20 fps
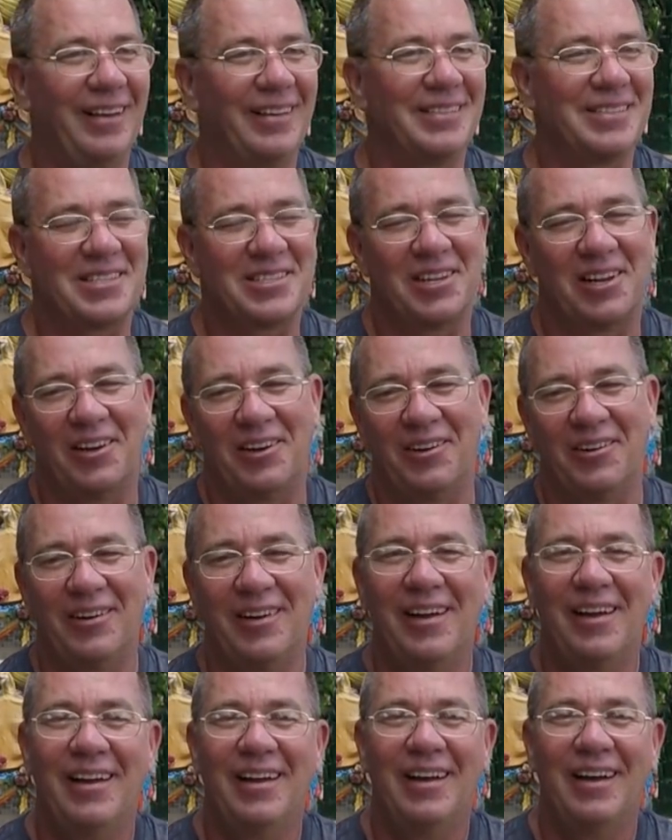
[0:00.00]
So
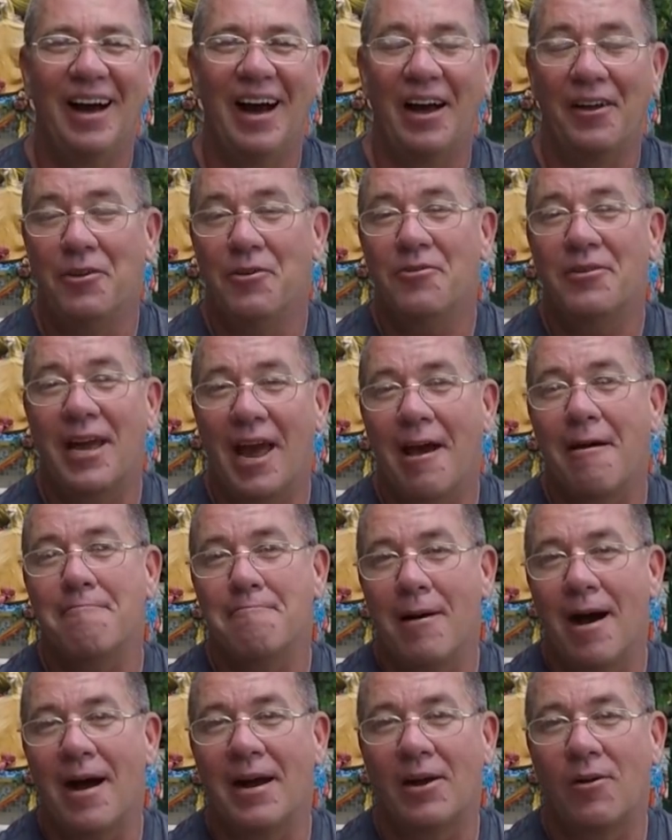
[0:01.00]
You can
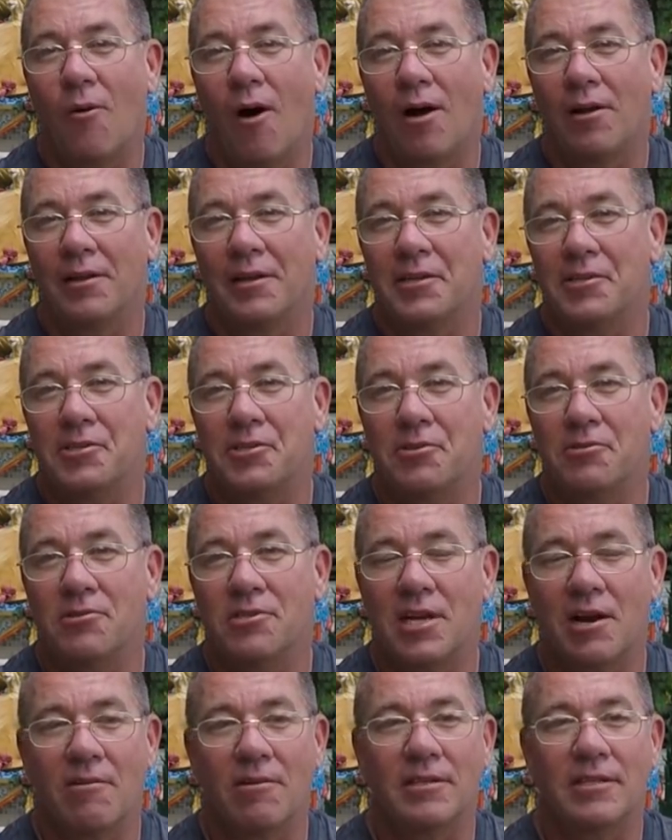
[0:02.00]
buy quality shoes
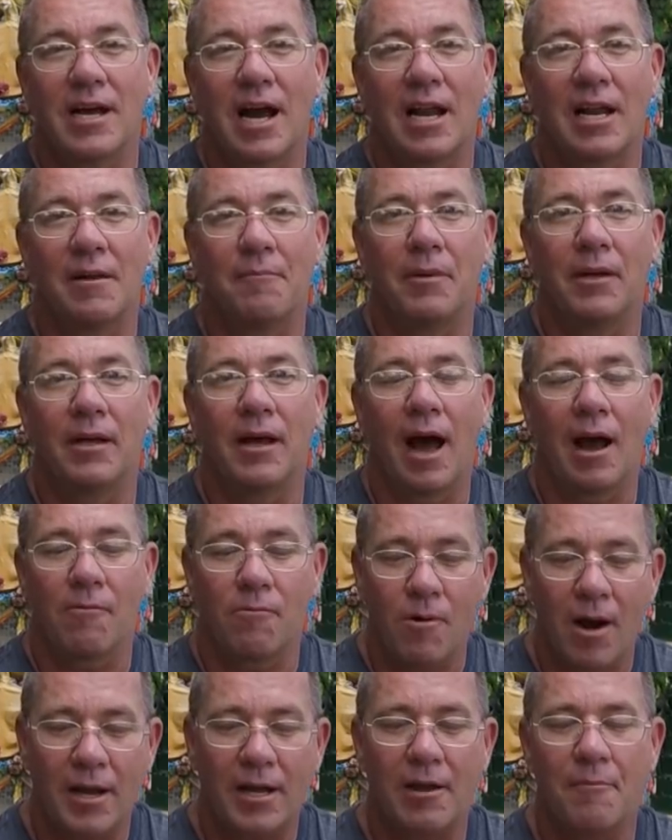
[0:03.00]
here in Thailand, but I
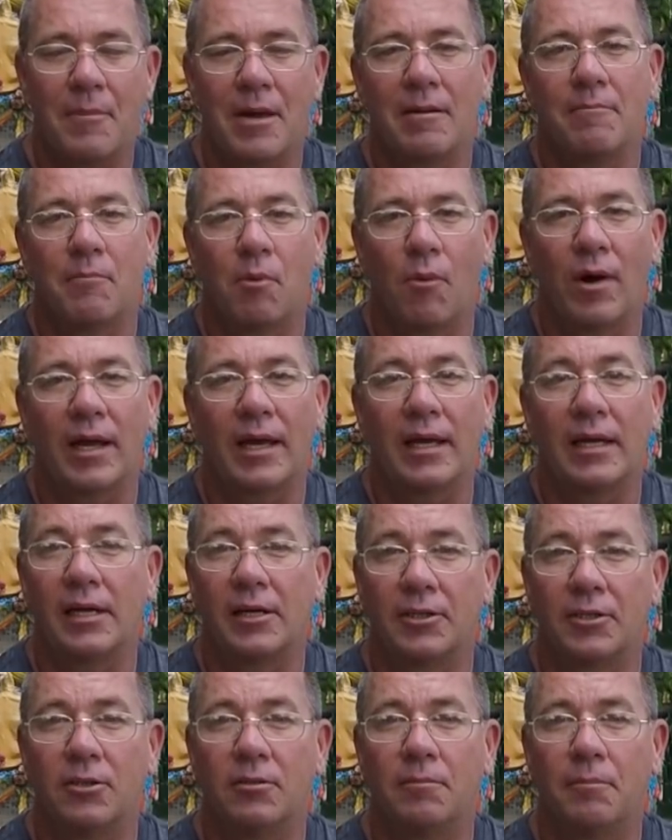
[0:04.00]
recommend bringing a
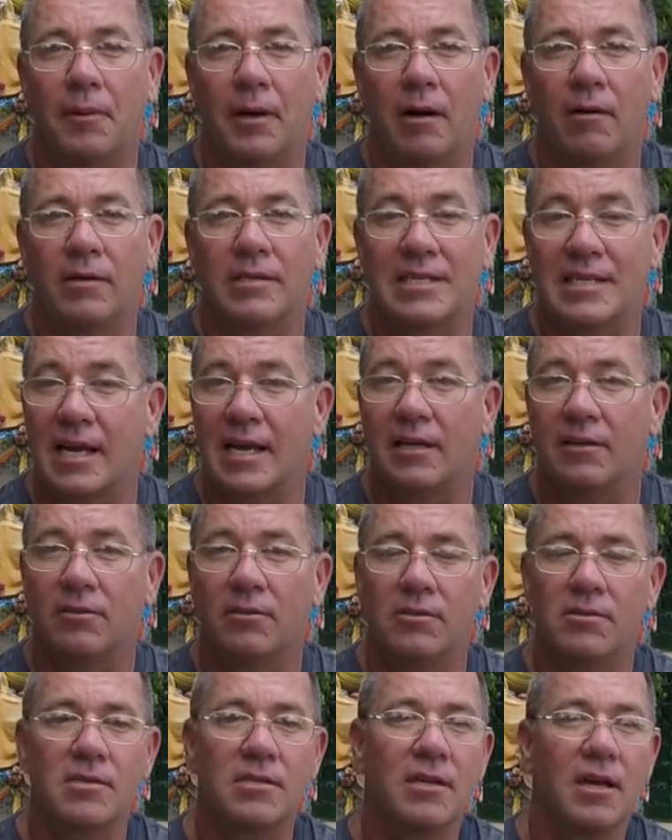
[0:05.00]
good pair of
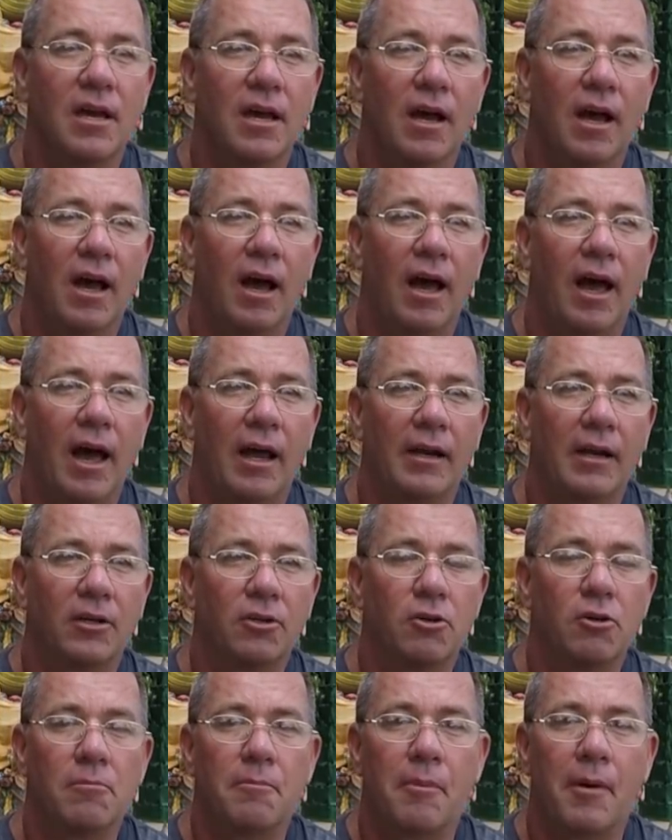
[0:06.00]
sandals and a
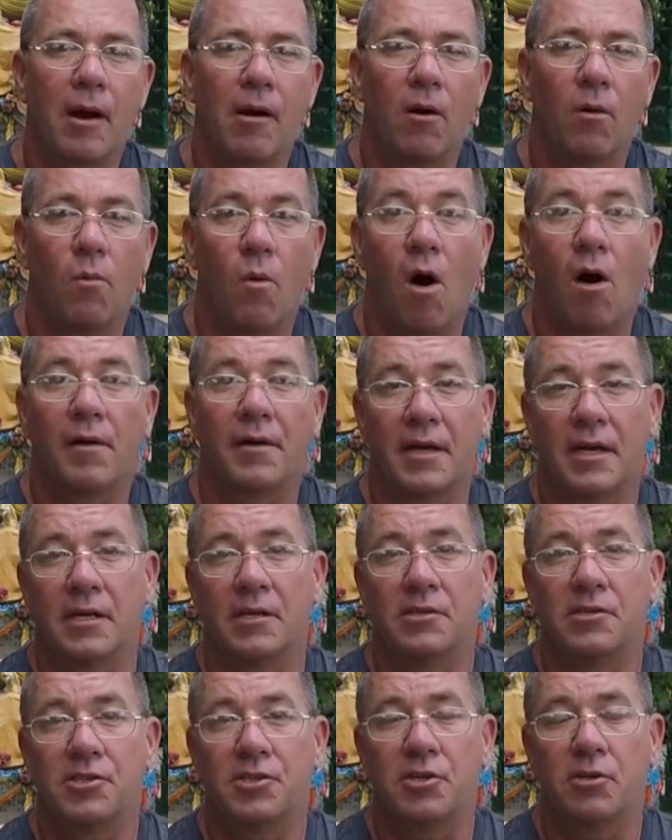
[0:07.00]
good pair of
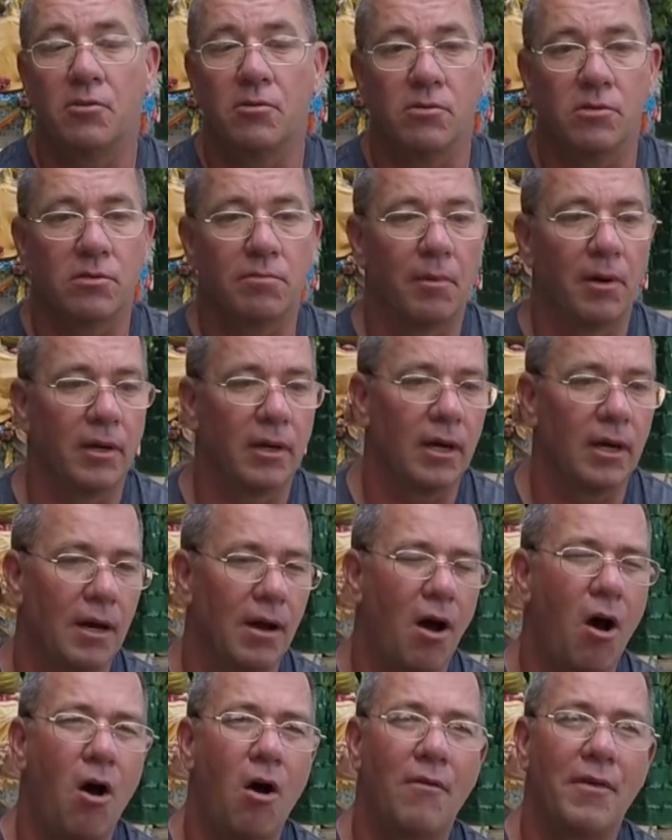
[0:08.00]
walking shoes. But
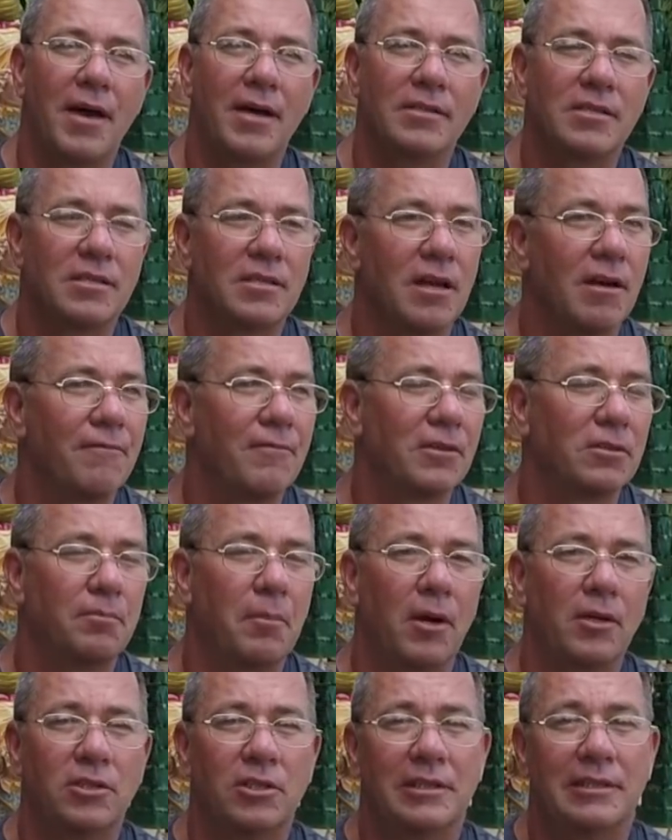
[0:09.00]
all that stuff,
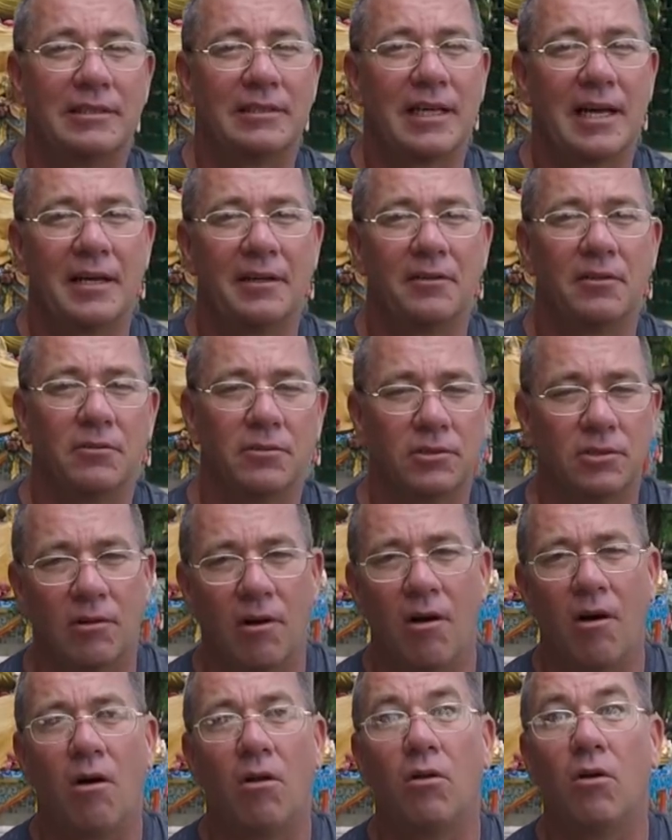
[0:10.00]
especially sandals, are
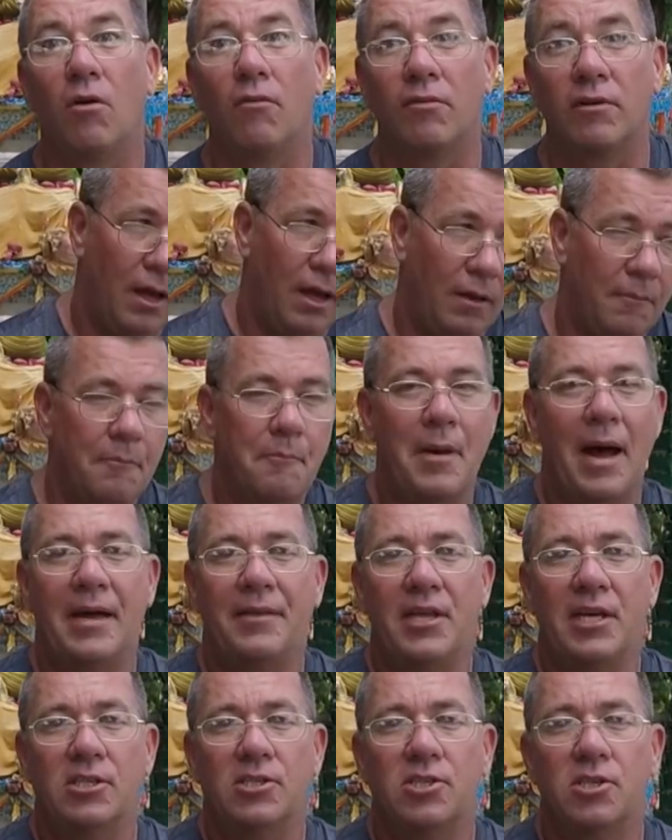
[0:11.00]
all over.
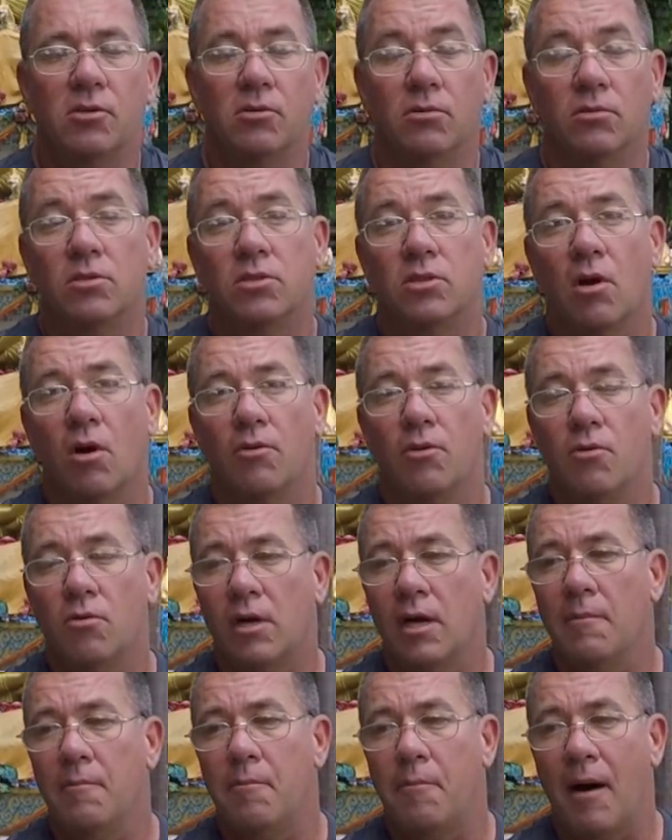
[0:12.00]
Bathing suits. So you
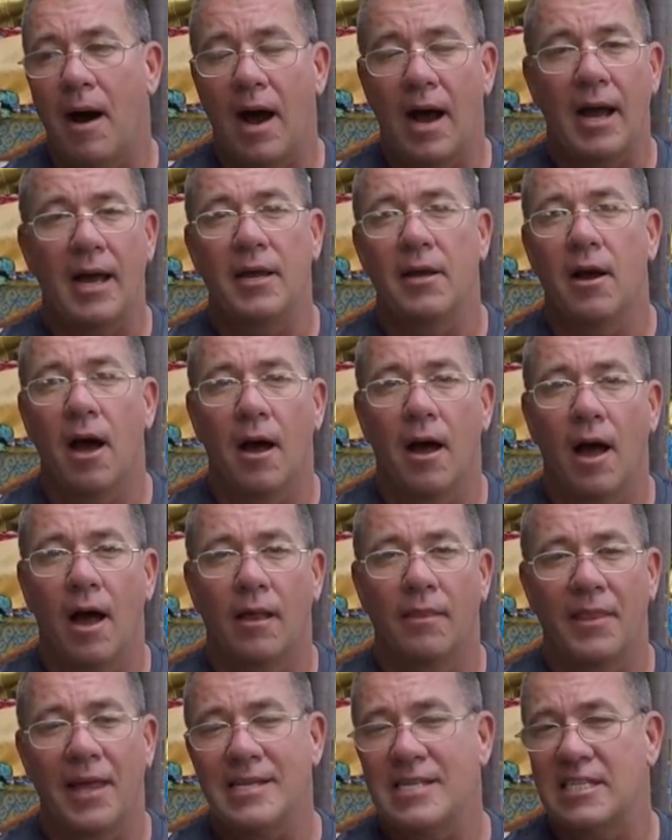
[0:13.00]
can buy,
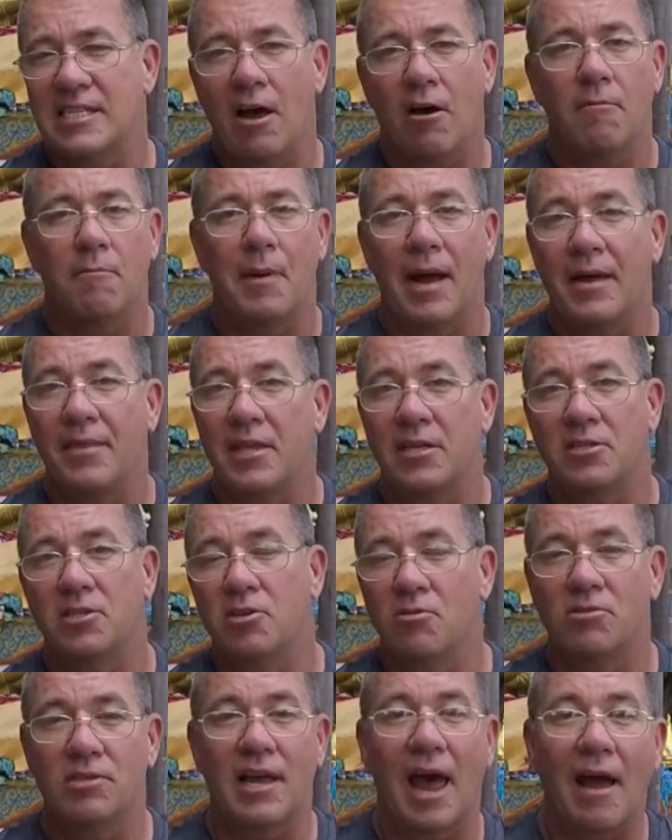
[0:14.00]
they sell bathing
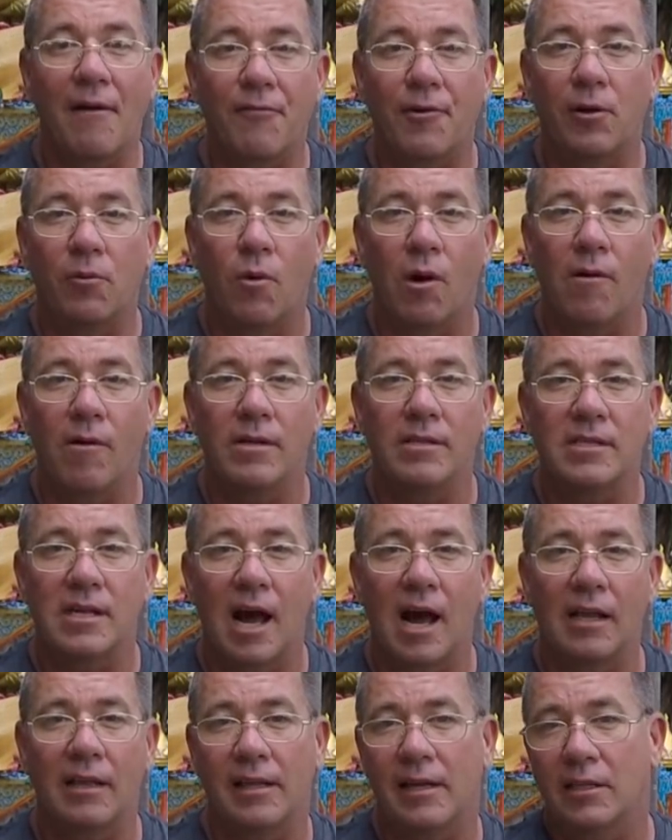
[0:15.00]
suits everywhere in
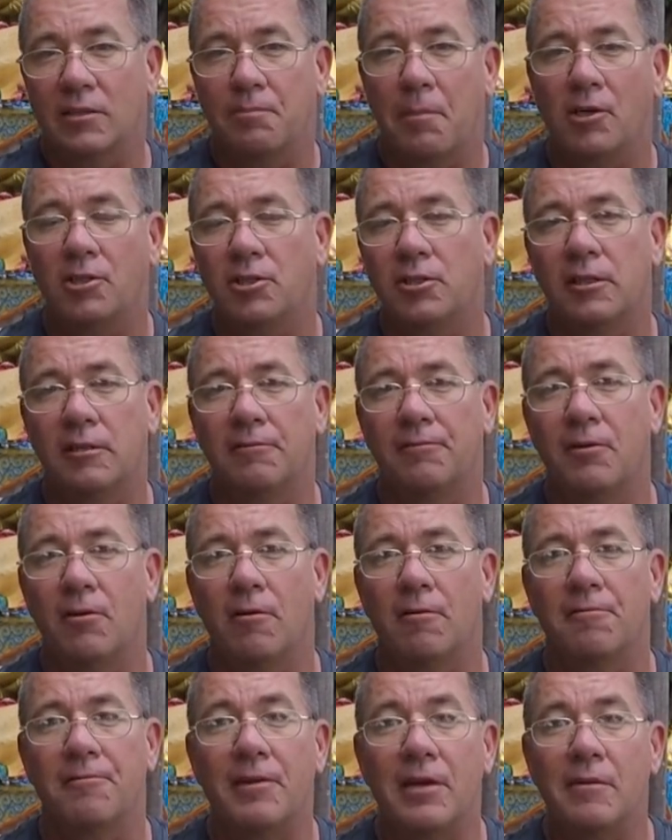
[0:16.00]
Thailand, especially if you're
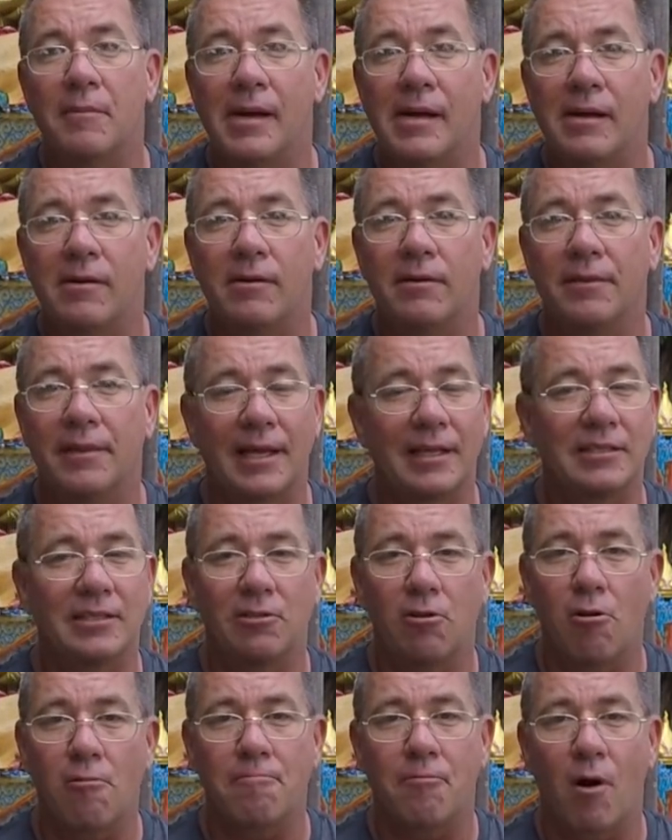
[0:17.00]
a female, that's
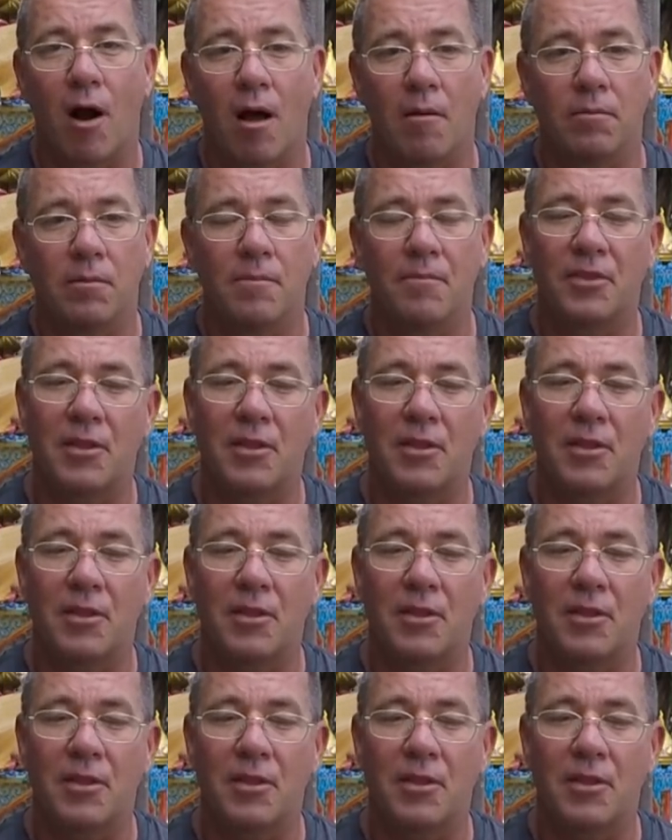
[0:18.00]
no problem.